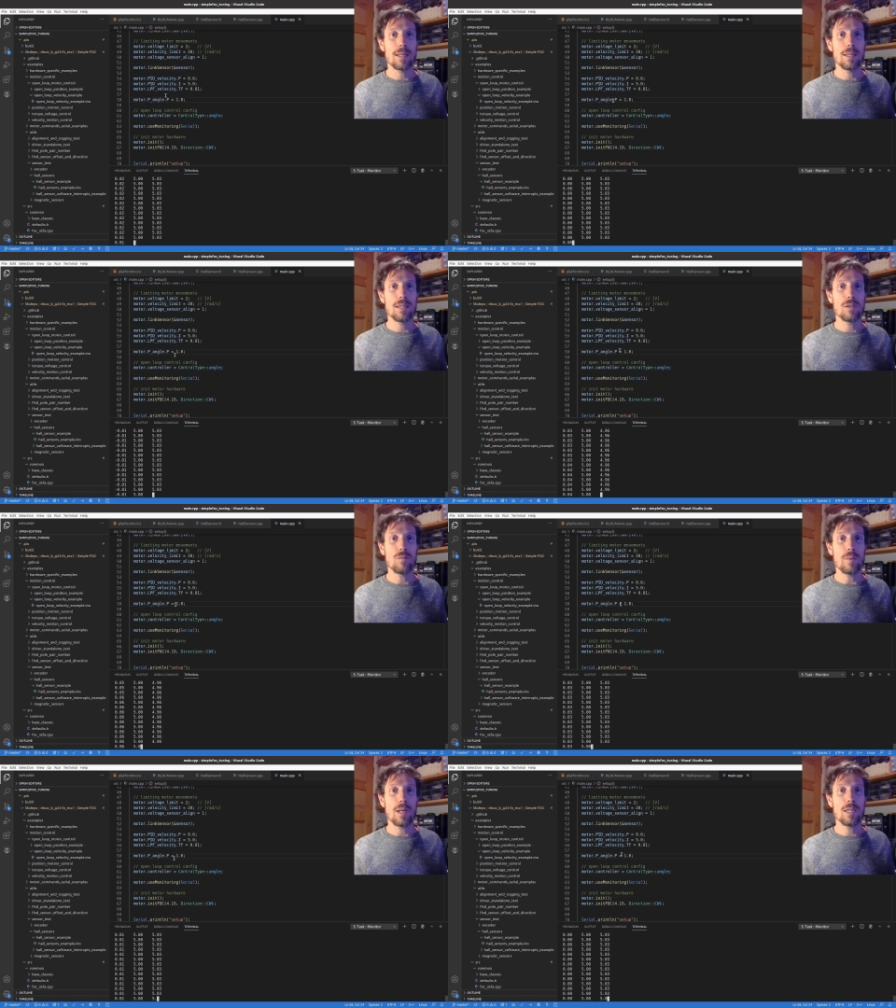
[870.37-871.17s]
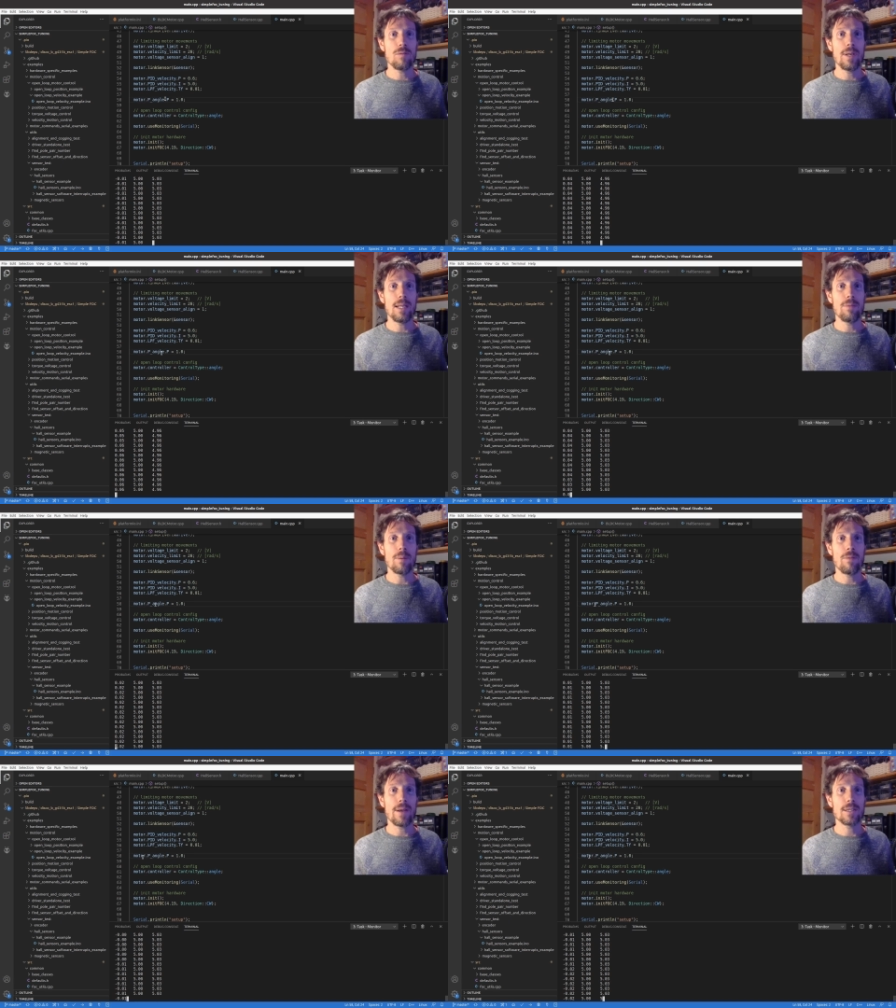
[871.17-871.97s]
doesn't isn't really
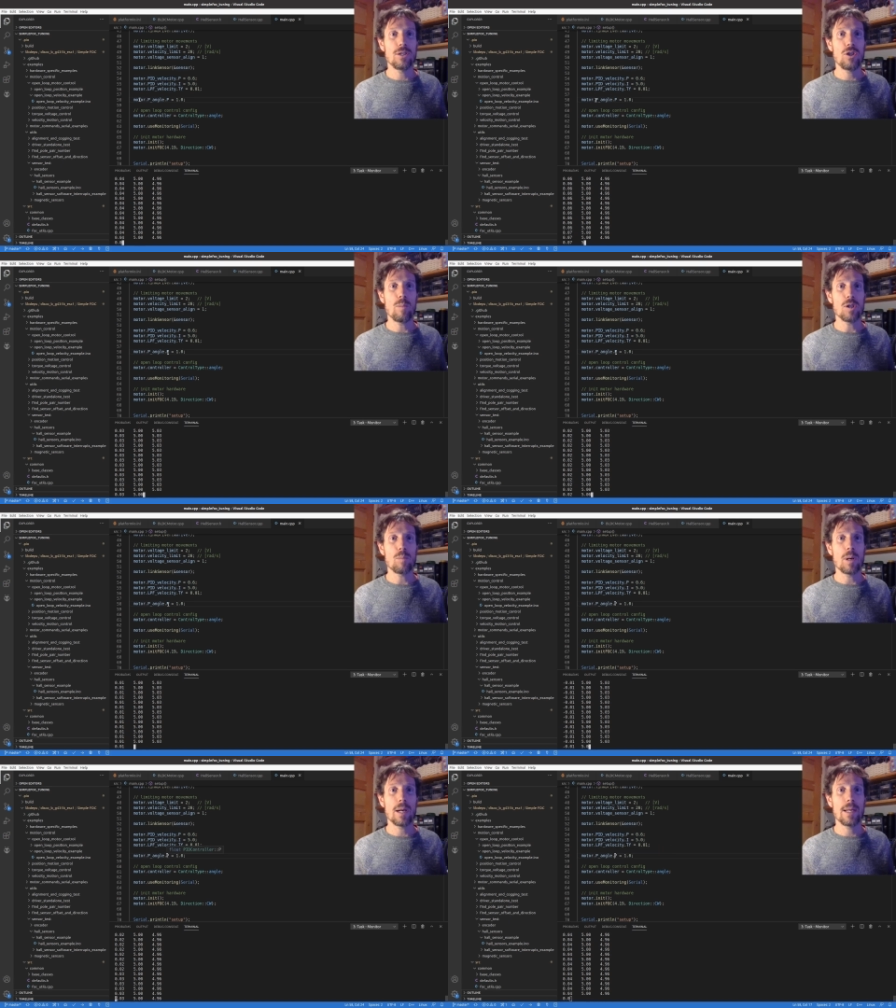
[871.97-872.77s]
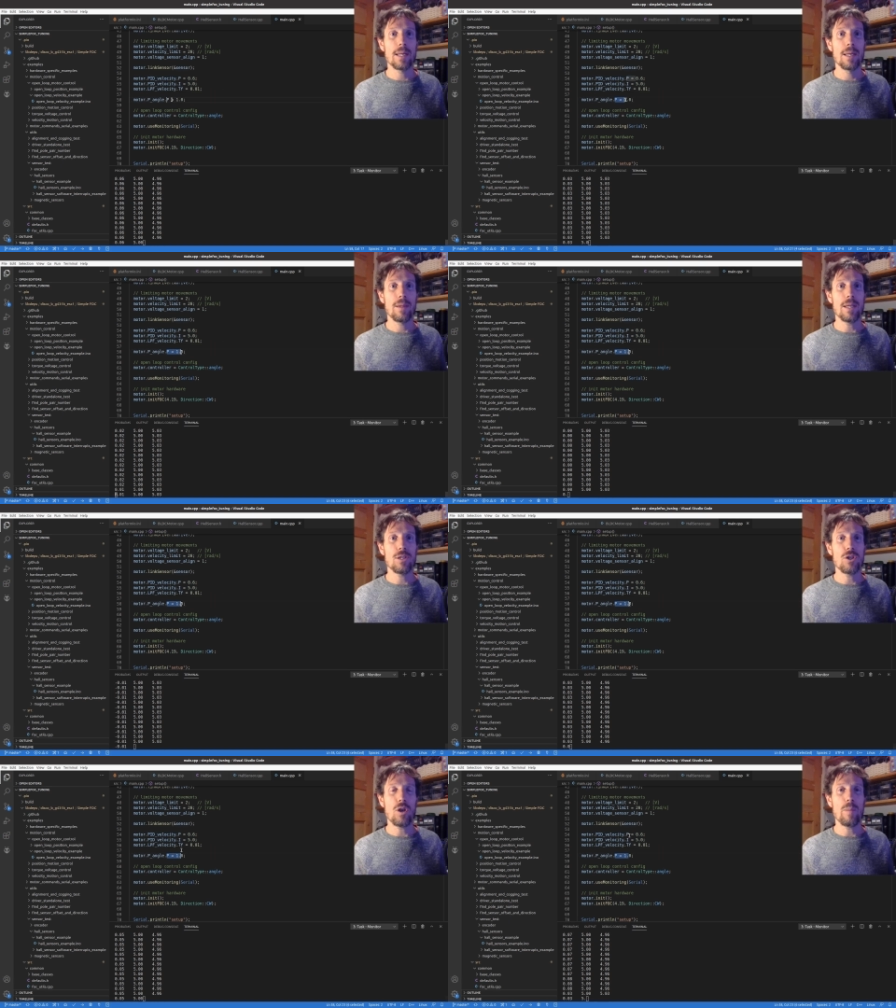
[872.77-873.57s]
affected too much by this term.